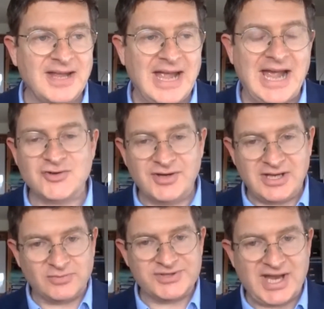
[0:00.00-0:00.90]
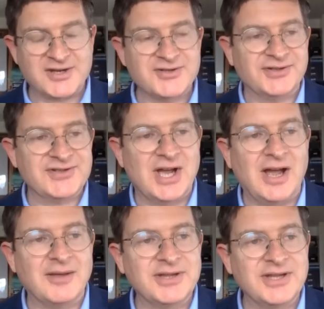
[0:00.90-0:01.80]
Andrew Neil was the editor at the
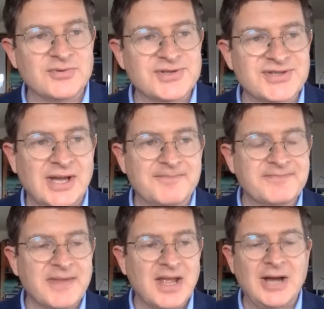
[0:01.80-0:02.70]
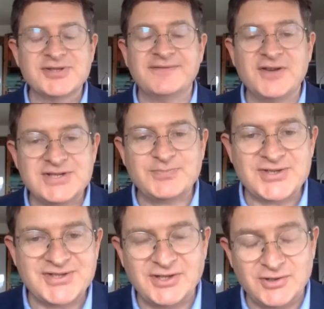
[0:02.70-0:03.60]
time, and I was the first
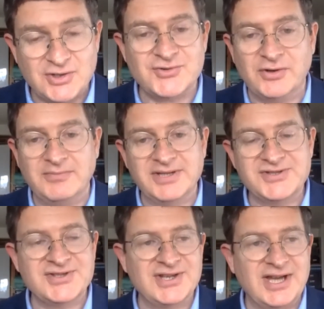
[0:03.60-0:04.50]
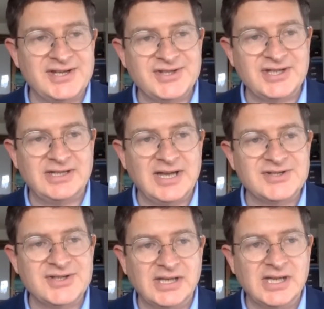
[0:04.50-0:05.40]
person in the newsroom, this is in
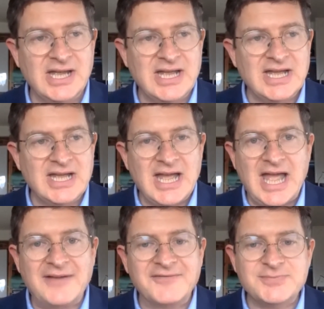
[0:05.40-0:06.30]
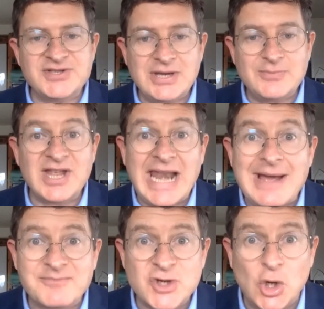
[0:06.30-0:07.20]
1990, ever to be seen with a
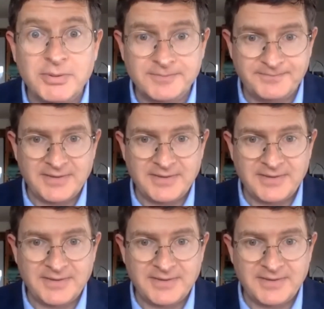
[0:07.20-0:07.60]
laptop.